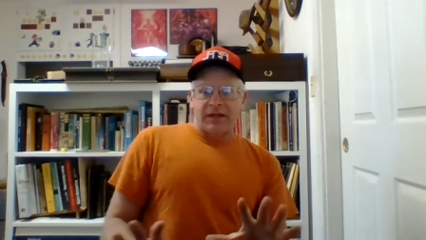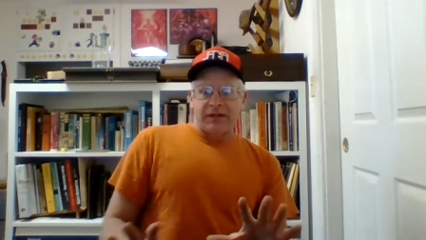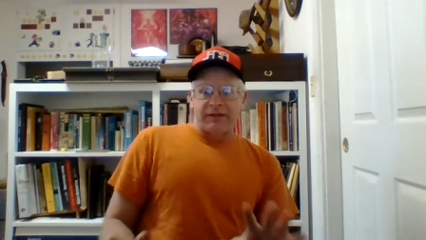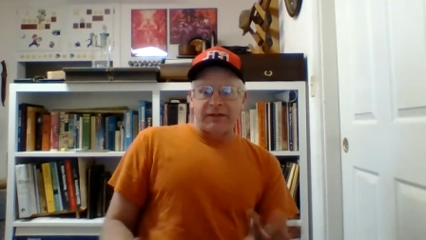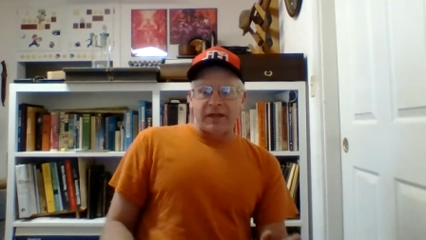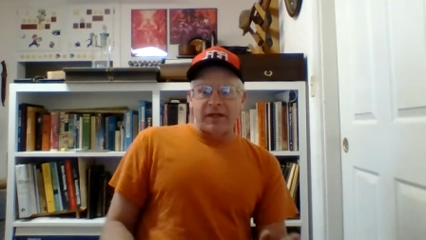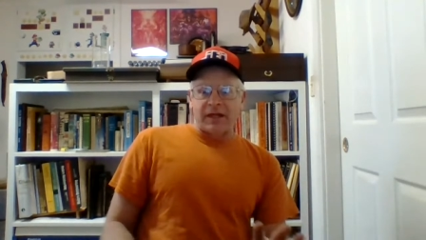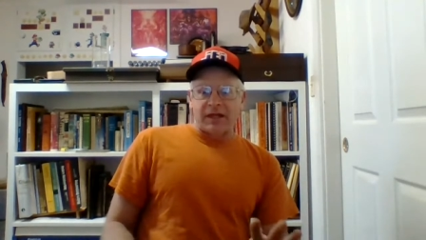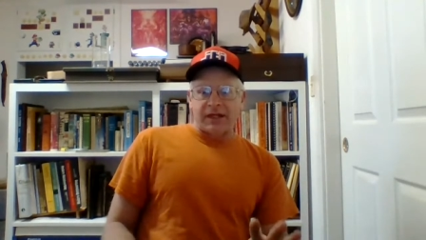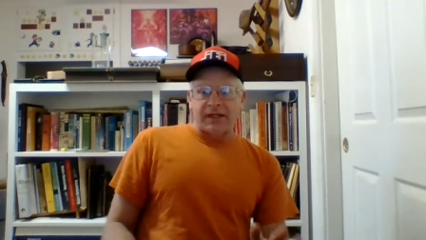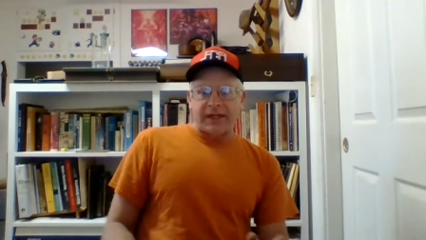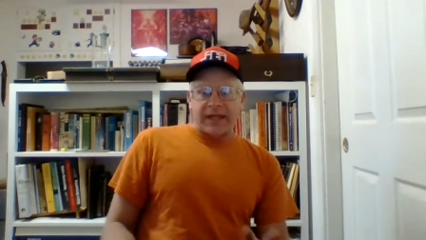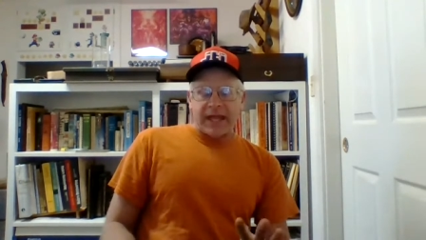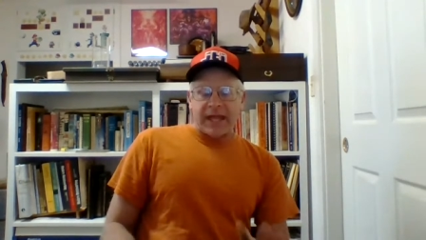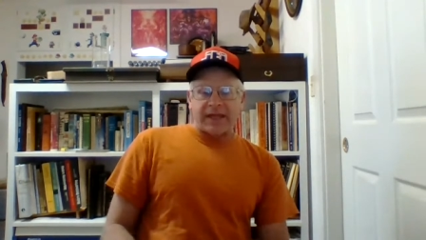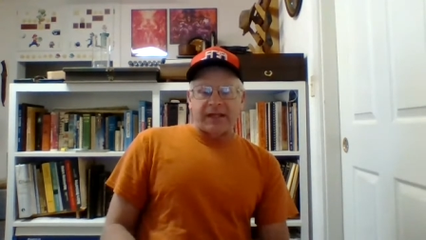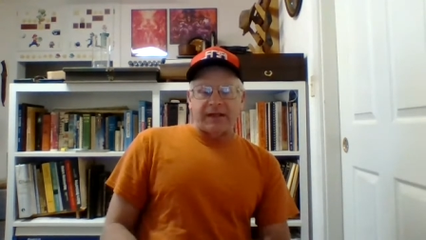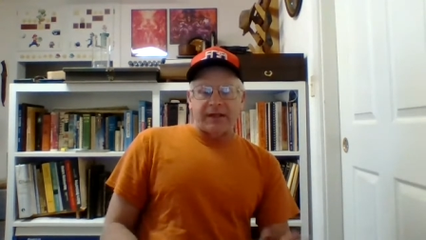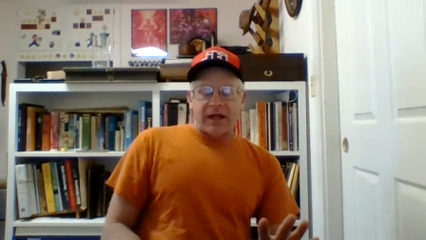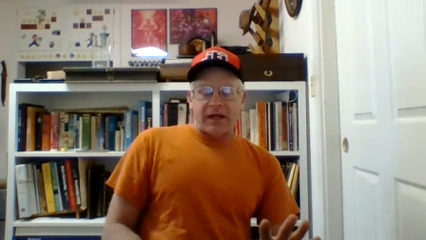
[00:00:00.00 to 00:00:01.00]
they
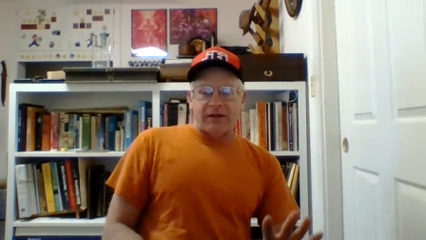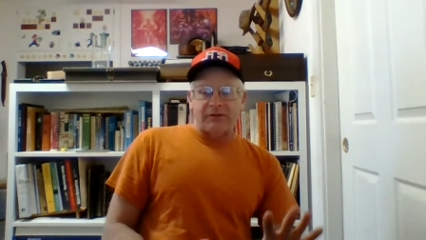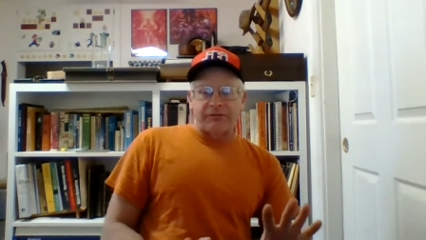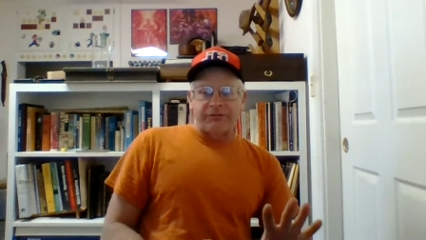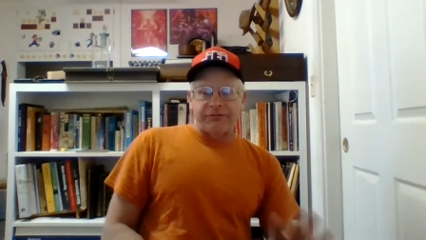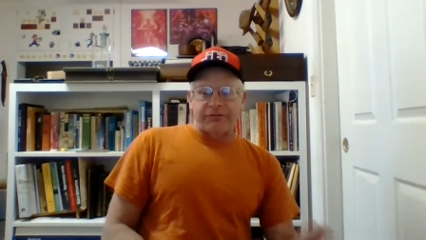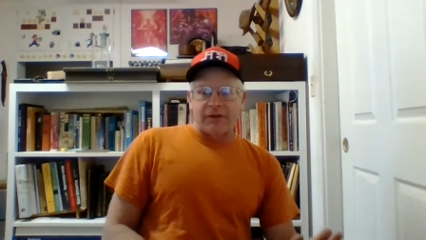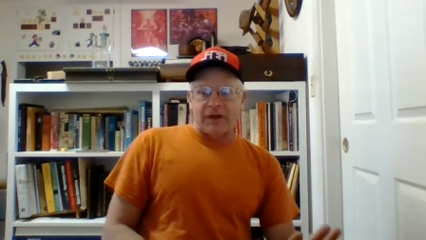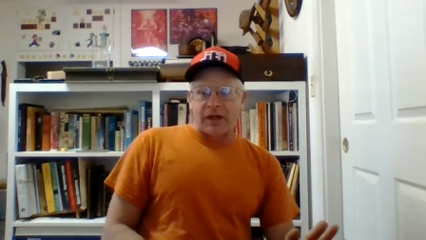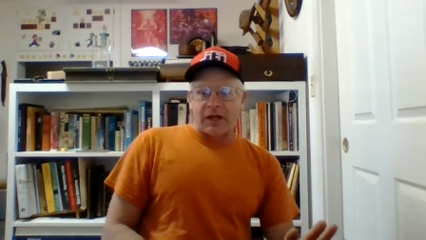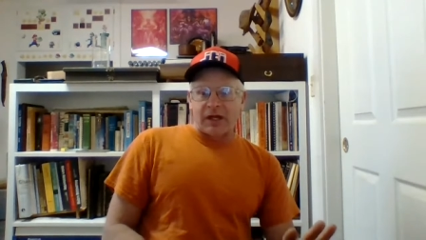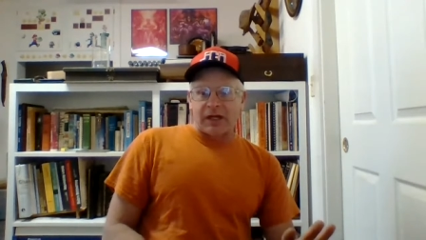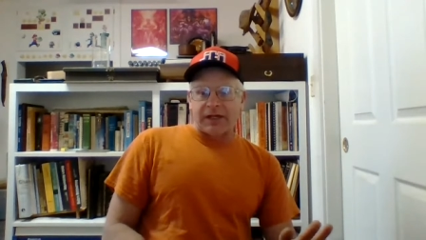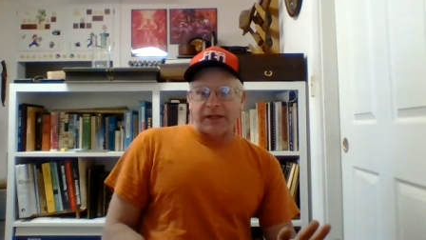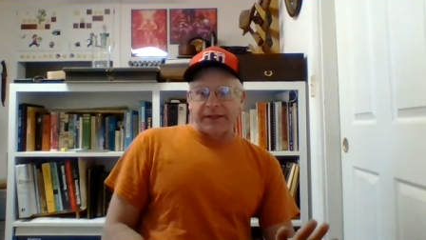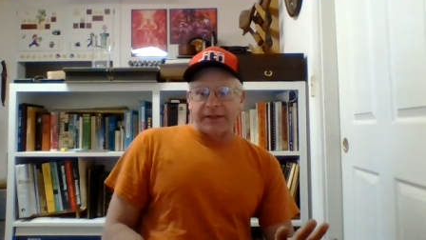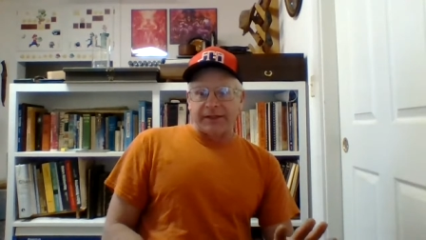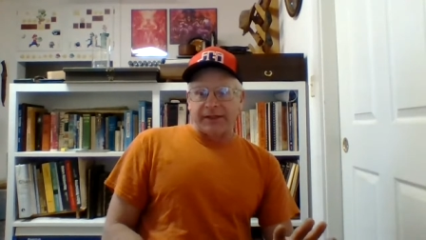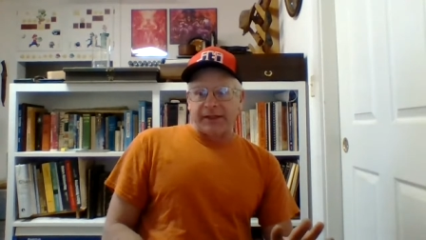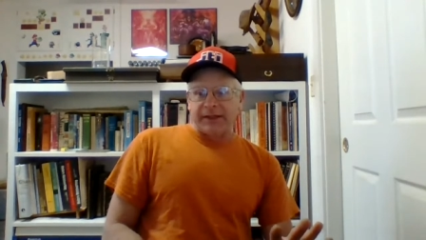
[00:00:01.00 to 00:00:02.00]
can't get out and
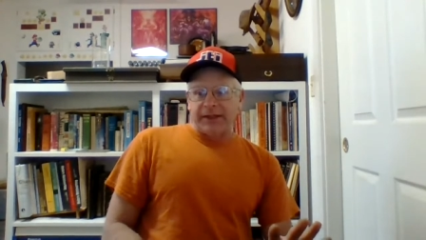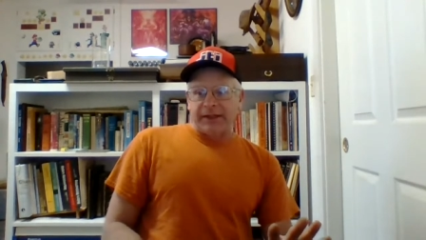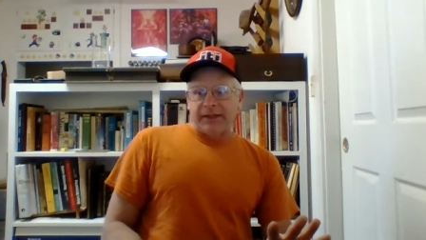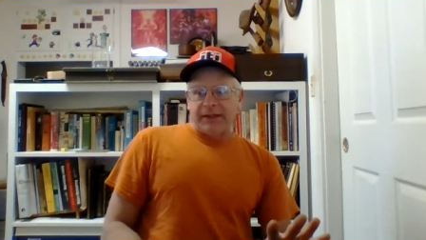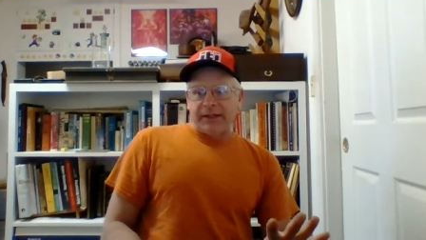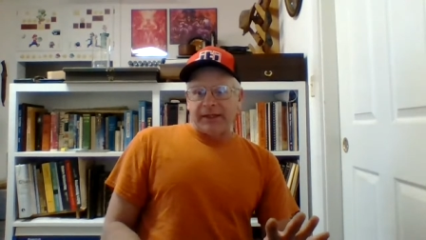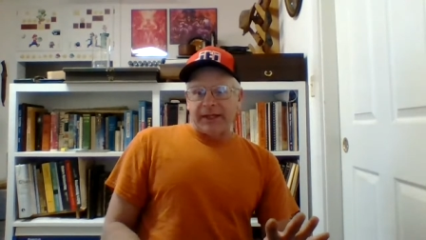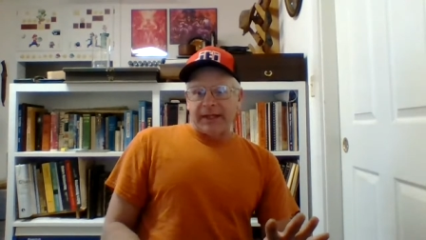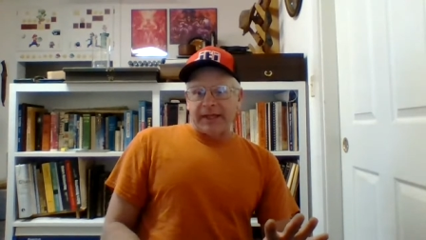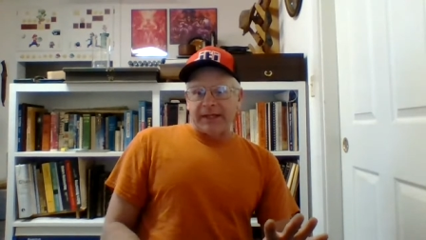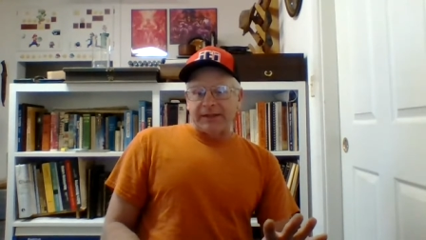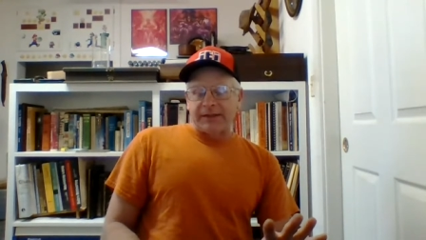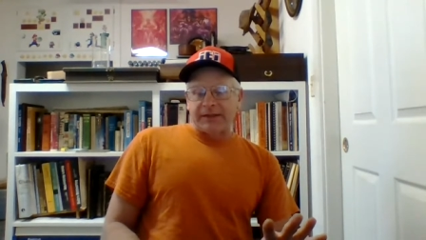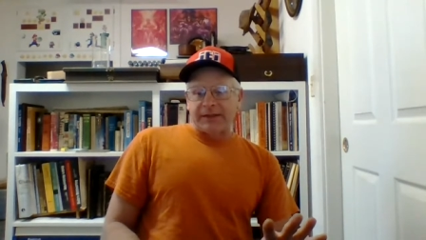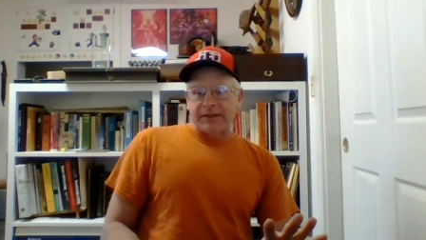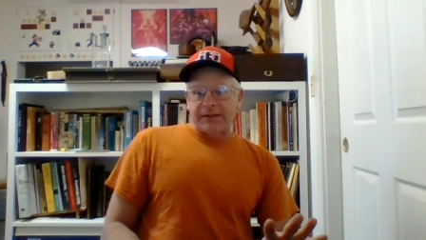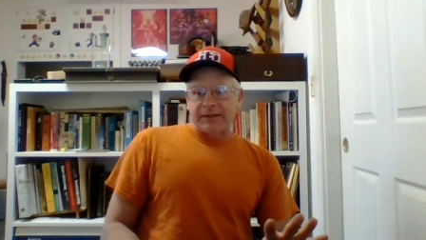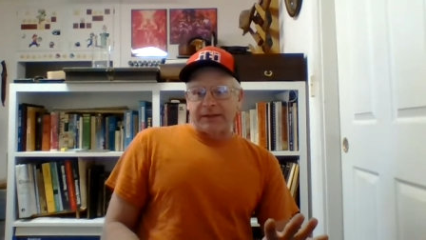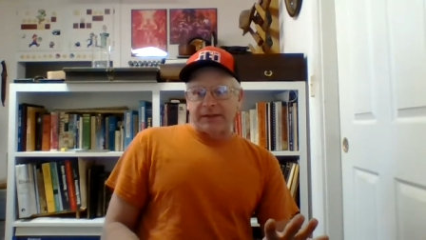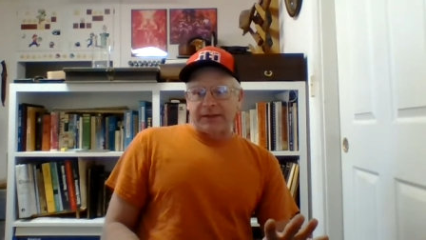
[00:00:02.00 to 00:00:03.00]
fly.
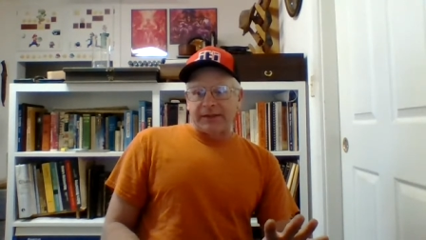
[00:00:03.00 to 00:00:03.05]
And